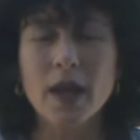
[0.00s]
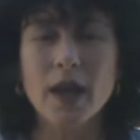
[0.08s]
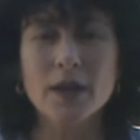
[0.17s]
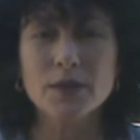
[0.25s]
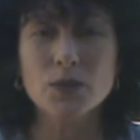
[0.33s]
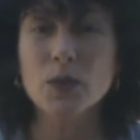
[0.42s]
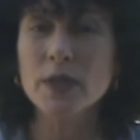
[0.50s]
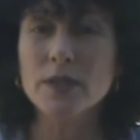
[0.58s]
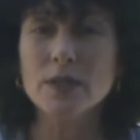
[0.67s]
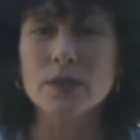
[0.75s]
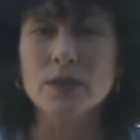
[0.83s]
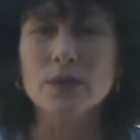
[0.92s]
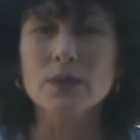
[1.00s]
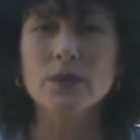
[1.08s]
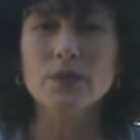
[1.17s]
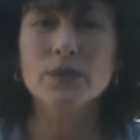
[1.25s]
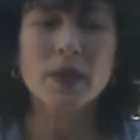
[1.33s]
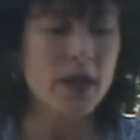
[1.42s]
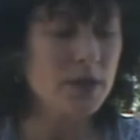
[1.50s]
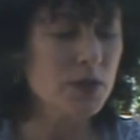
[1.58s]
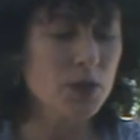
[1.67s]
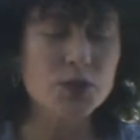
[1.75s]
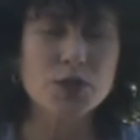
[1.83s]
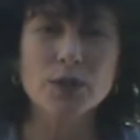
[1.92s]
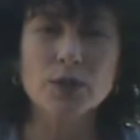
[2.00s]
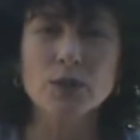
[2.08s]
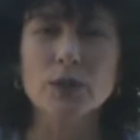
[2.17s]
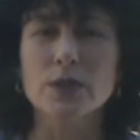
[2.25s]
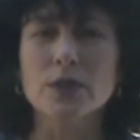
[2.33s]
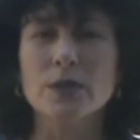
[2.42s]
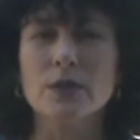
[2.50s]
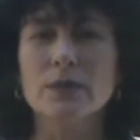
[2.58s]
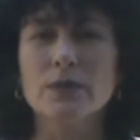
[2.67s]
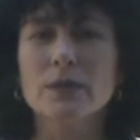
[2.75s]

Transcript: as we do, as our children do.